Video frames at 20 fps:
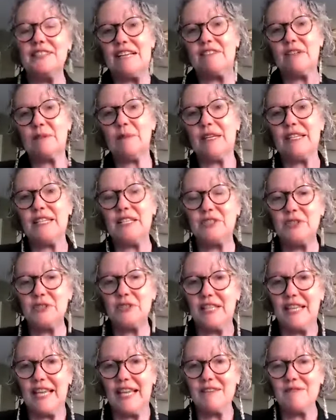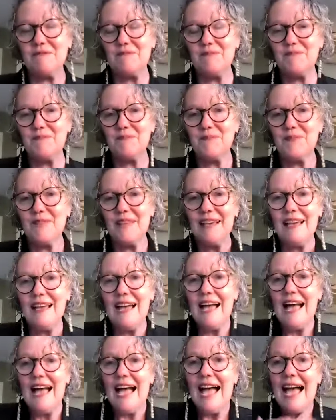everybody should get.
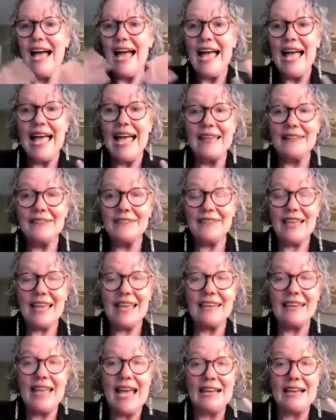And then,